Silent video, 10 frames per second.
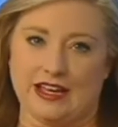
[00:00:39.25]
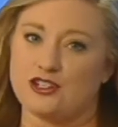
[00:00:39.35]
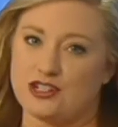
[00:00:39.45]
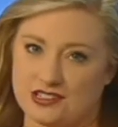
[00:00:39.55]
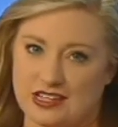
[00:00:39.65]

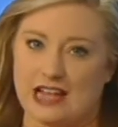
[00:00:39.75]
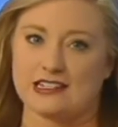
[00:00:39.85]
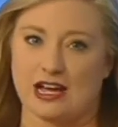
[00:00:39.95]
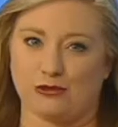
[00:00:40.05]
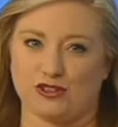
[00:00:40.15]
and she
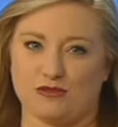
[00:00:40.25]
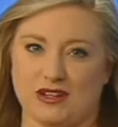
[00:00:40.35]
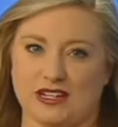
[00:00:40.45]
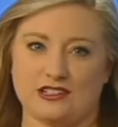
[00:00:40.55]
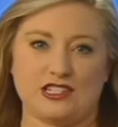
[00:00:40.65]
sat down
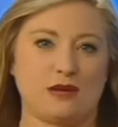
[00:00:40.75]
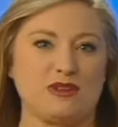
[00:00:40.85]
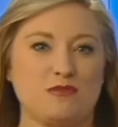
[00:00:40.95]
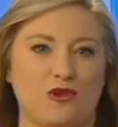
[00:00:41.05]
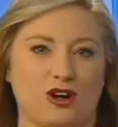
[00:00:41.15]
with me to
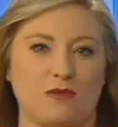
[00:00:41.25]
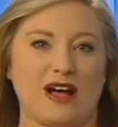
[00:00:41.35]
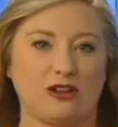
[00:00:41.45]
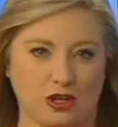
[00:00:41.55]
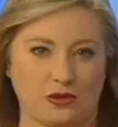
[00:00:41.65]
tell me more
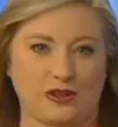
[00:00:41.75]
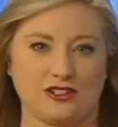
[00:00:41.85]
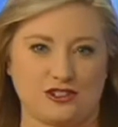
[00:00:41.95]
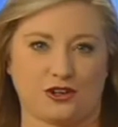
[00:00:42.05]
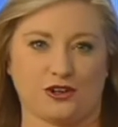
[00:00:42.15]
about
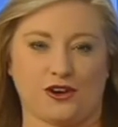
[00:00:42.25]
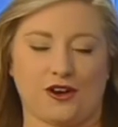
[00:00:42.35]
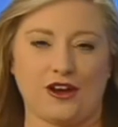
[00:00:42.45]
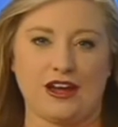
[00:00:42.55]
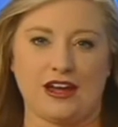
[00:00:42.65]
Logan
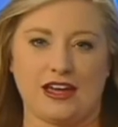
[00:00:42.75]
Turner